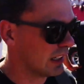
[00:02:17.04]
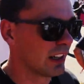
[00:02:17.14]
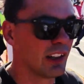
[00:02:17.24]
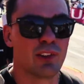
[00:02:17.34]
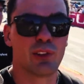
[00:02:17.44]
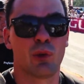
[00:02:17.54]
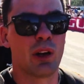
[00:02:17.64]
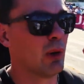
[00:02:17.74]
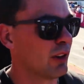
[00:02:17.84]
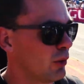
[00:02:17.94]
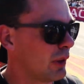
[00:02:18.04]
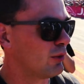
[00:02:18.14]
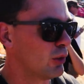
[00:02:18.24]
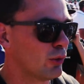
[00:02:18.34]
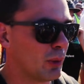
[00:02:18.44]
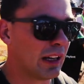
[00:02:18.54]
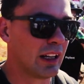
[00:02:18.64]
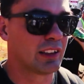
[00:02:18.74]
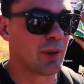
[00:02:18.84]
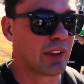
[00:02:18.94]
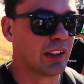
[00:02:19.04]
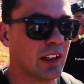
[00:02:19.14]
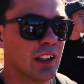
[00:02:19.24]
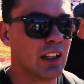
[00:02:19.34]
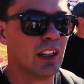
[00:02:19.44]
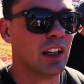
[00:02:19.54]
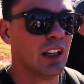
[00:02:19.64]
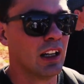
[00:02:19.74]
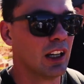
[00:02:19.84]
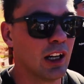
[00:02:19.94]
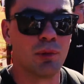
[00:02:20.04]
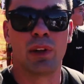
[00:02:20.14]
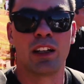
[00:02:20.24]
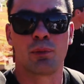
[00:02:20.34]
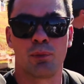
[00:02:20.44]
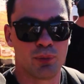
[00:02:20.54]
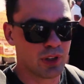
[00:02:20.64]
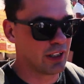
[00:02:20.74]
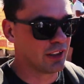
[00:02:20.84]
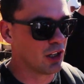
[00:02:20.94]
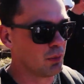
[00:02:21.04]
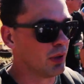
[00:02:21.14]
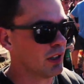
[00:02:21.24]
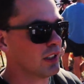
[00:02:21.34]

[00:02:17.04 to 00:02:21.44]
Well, I don't know if Formula One, Formula 4, Formula and something. But it's pretty dope.